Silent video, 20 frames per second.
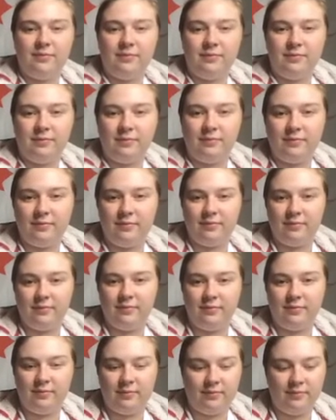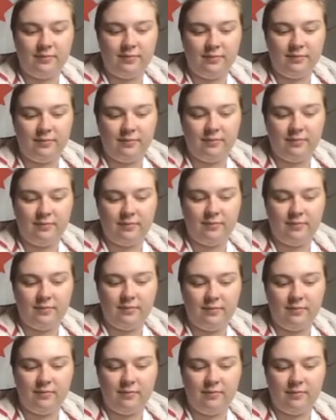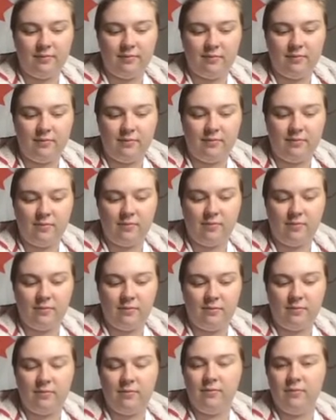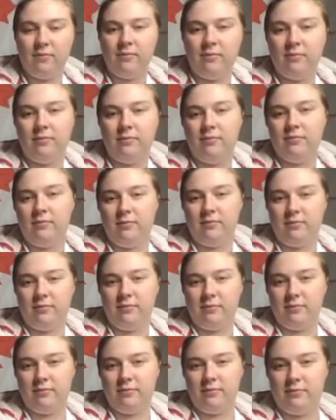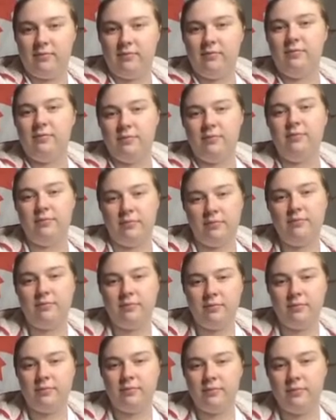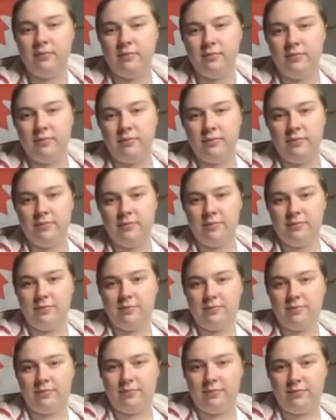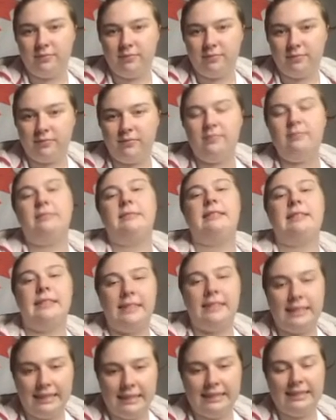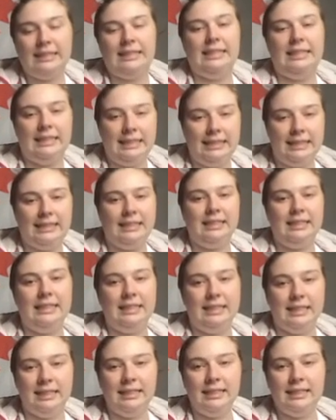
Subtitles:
The person shown says nothing.